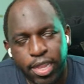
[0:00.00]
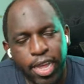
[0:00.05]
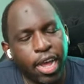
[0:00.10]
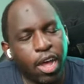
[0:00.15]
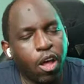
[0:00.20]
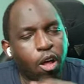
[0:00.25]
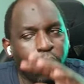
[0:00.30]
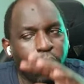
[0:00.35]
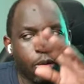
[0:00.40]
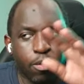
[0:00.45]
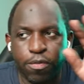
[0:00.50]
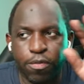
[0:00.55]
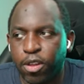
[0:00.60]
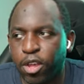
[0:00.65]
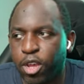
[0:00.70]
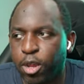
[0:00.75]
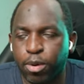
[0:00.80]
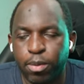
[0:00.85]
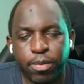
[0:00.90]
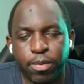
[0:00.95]
That whole
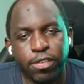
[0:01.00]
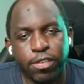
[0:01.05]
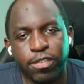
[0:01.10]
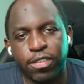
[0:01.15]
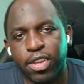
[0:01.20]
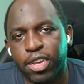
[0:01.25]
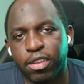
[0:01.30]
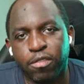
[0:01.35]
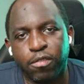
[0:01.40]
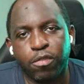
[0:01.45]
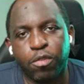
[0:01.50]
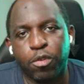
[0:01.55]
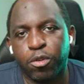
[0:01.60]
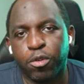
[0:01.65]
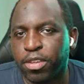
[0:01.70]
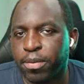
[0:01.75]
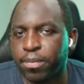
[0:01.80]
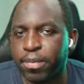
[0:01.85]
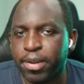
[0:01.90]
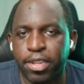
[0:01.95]
flow probably has taken
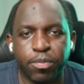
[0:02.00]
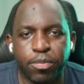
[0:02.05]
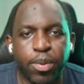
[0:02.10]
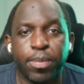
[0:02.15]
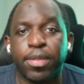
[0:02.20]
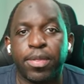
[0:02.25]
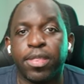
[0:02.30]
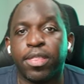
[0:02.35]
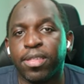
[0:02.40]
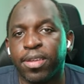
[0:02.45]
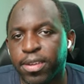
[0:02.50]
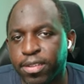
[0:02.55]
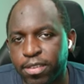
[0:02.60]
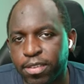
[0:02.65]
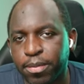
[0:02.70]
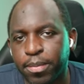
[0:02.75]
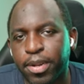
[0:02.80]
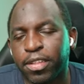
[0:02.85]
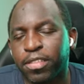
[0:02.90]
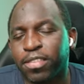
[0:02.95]
40 minutes, maybe
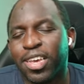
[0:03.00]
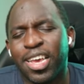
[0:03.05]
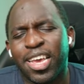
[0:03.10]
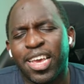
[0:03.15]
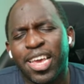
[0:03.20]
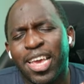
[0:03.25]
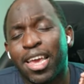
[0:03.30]
30 minutes.